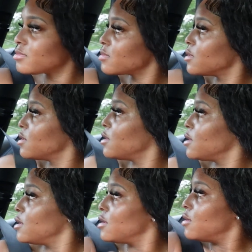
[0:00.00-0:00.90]

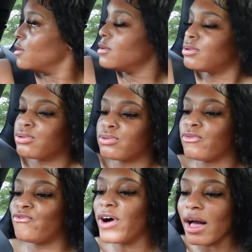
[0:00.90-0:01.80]

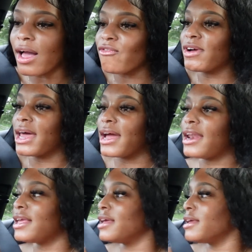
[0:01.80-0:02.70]
God, I
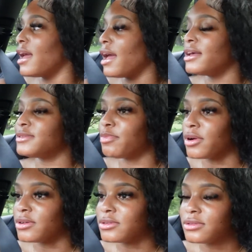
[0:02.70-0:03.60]
gotta get gas,
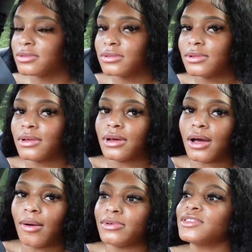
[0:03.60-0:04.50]
bro.
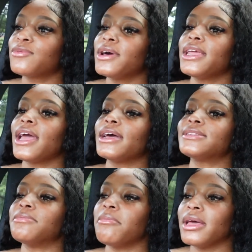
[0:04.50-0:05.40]
I'm a sweaty
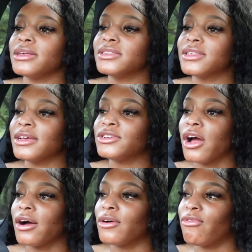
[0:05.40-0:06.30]
ass mess, as
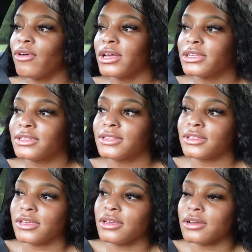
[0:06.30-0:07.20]
y'all can fucking
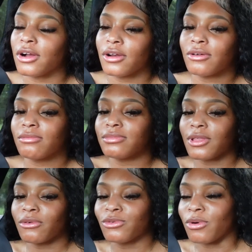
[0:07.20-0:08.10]
see. Girl, don't
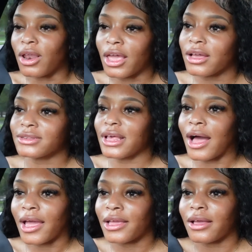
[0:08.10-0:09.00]
don't do all that, cause
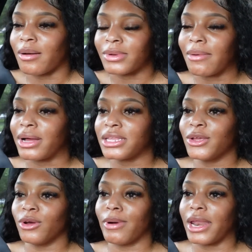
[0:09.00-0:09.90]
I ain't. I'm not about to
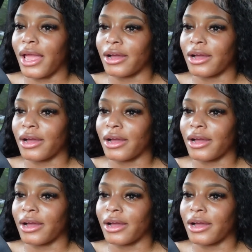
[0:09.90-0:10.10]
hear nobody.